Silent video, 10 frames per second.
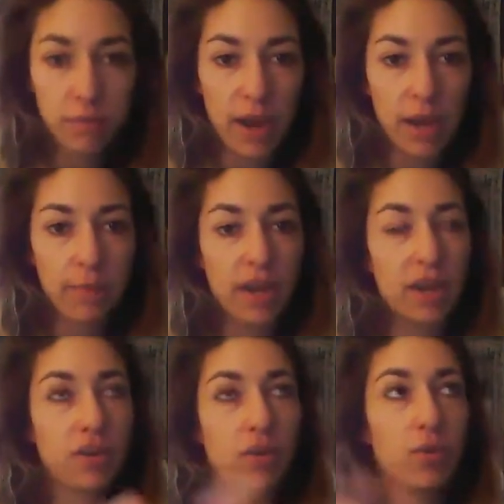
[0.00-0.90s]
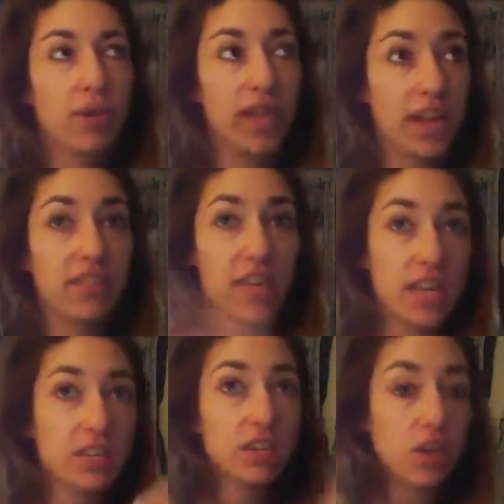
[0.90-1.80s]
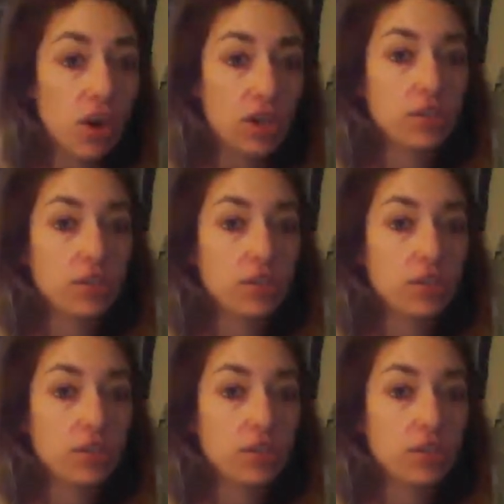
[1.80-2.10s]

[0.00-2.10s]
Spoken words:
by a man who he gave the keys to the car.